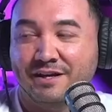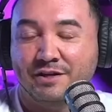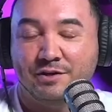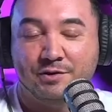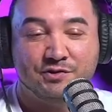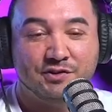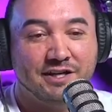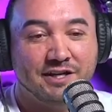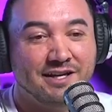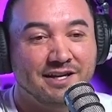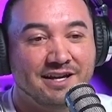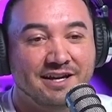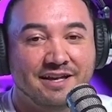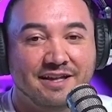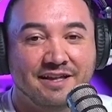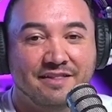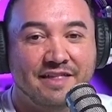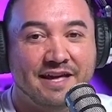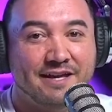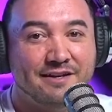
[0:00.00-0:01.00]
You say
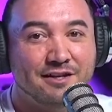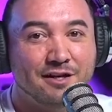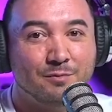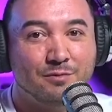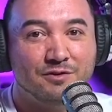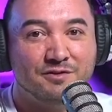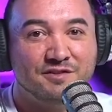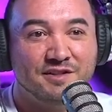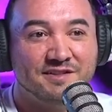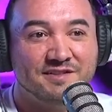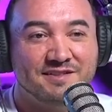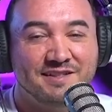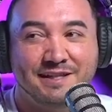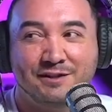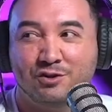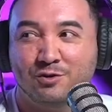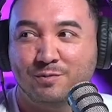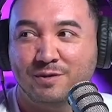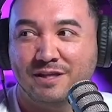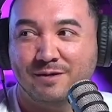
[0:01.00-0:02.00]
that number
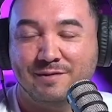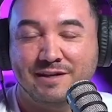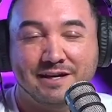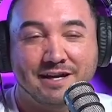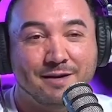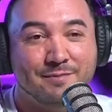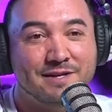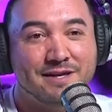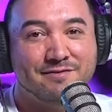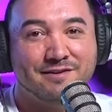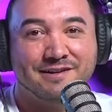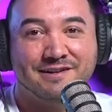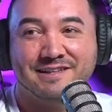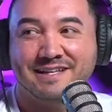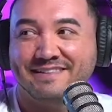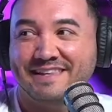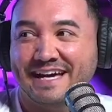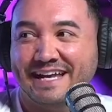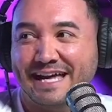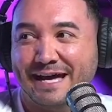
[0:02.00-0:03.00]
16 who beat me. I'm never going to
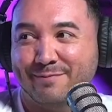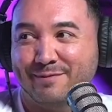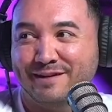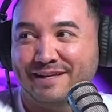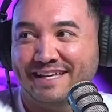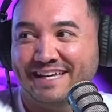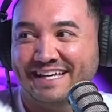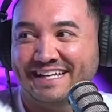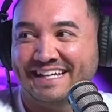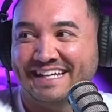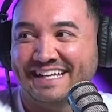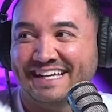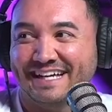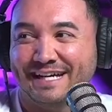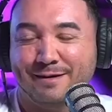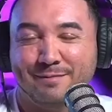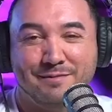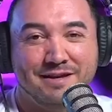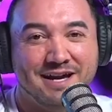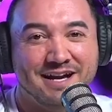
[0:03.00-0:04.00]
let that happen again.
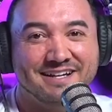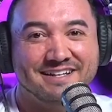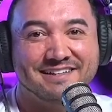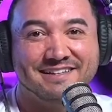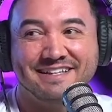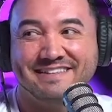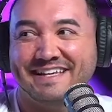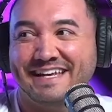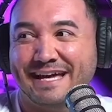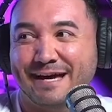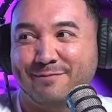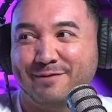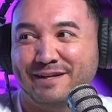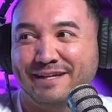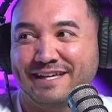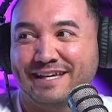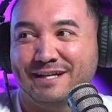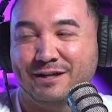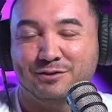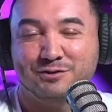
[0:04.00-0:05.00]
I'm not going to let that happen
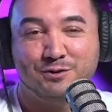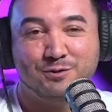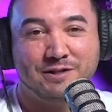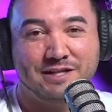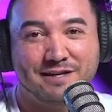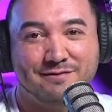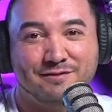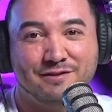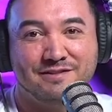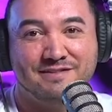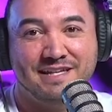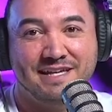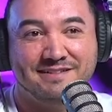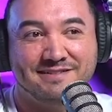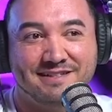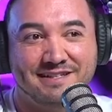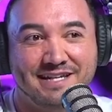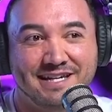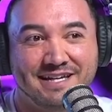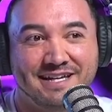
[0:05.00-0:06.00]
again. I'll do whatever it
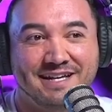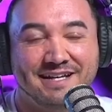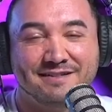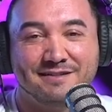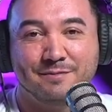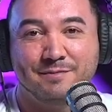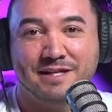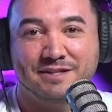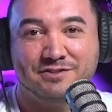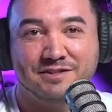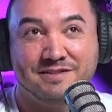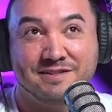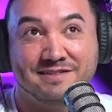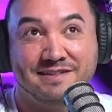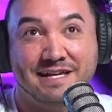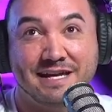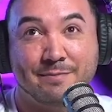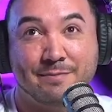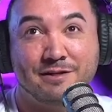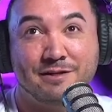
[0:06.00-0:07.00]
takes today to make sure that
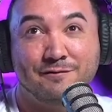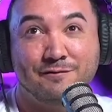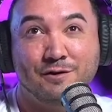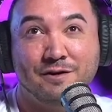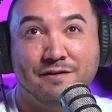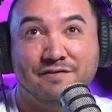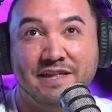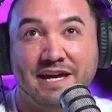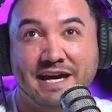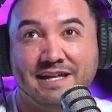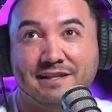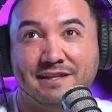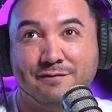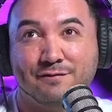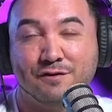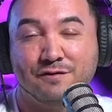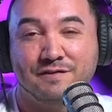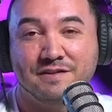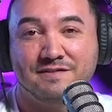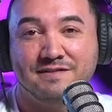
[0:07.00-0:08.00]
doesn't happen. If you have that
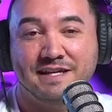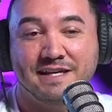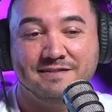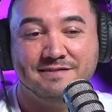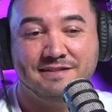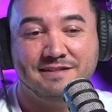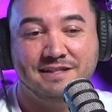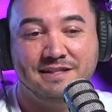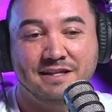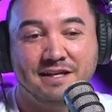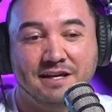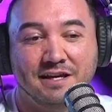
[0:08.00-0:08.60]
level of intensity